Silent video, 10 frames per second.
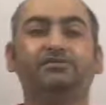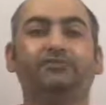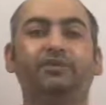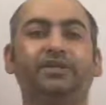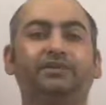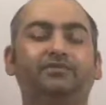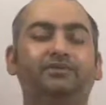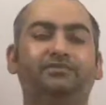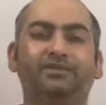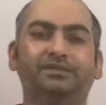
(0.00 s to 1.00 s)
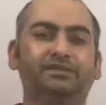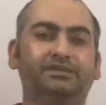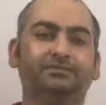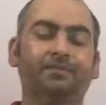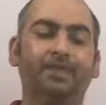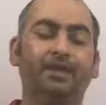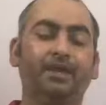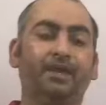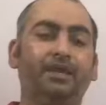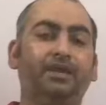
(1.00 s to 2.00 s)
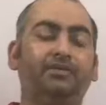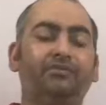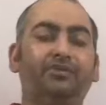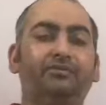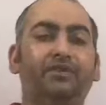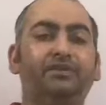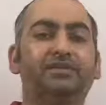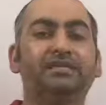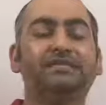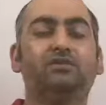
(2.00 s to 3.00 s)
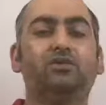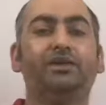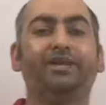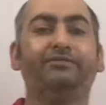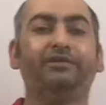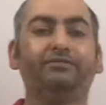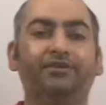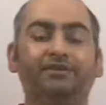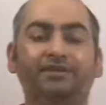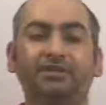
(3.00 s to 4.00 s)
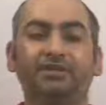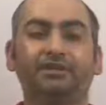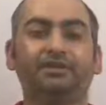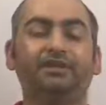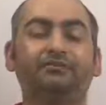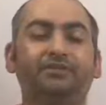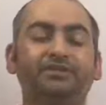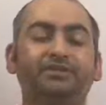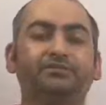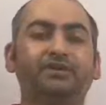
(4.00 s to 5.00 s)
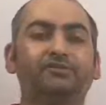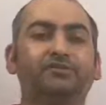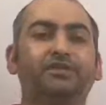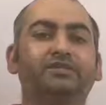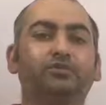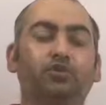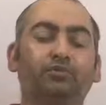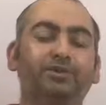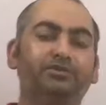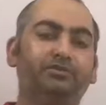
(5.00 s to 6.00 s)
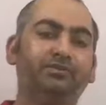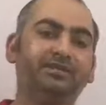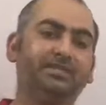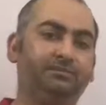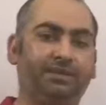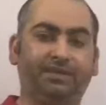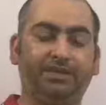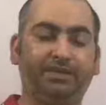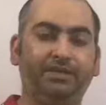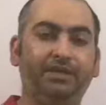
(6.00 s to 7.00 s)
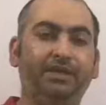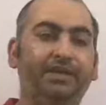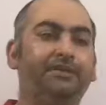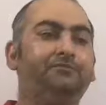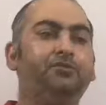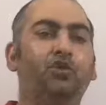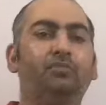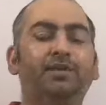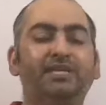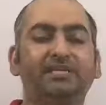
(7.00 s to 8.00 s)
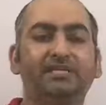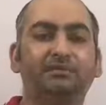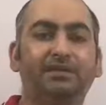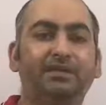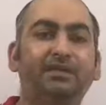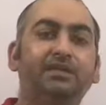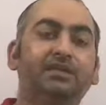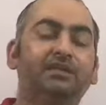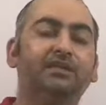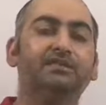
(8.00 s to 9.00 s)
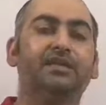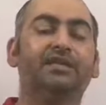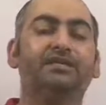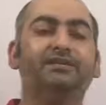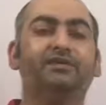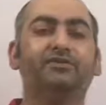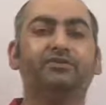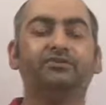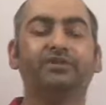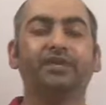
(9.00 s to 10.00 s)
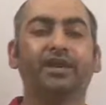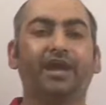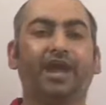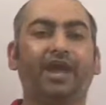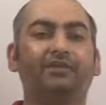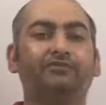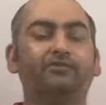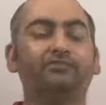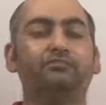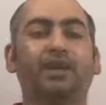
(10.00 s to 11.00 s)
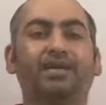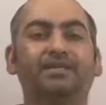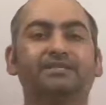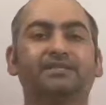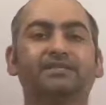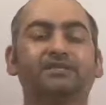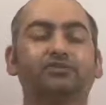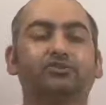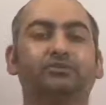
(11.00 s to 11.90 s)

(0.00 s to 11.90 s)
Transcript: for even functions. If a function is called even function, then first thing what we have to check, domain should be symmetric. If domain is symmetric, then second thing what you have to check, f of minus x should